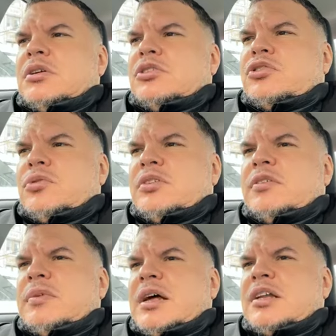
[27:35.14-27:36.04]

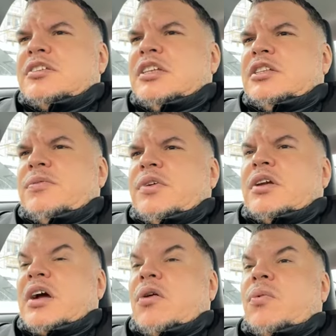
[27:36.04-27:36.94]
Students of knowledge need to
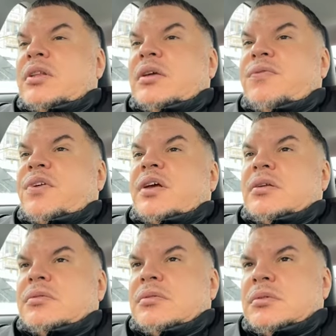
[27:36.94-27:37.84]
figure out where they fit
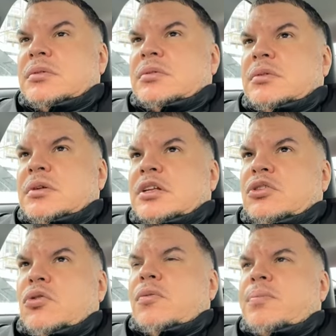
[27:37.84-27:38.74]

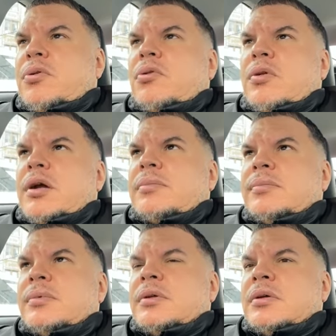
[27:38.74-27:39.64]
in the whole program.
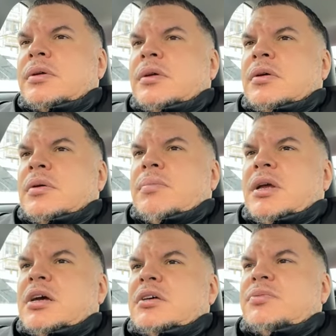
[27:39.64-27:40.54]

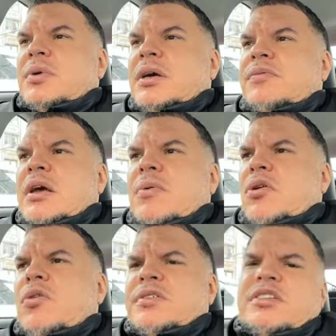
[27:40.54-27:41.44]
Because if they
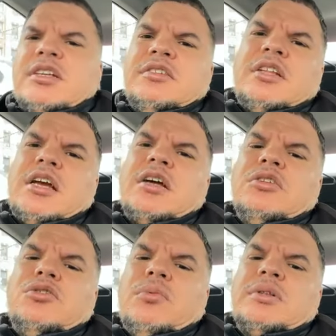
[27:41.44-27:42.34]
were overseas, they
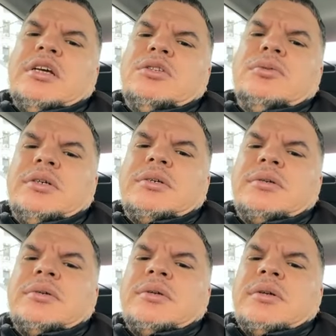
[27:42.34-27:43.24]
couldn't do what they do here.
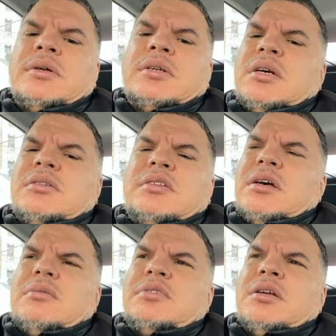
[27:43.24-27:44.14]
You
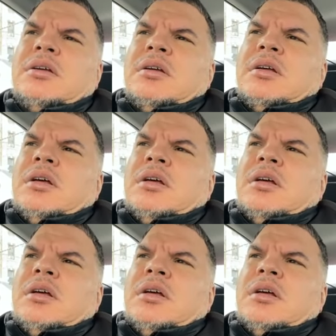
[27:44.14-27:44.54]
understand what I'm saying?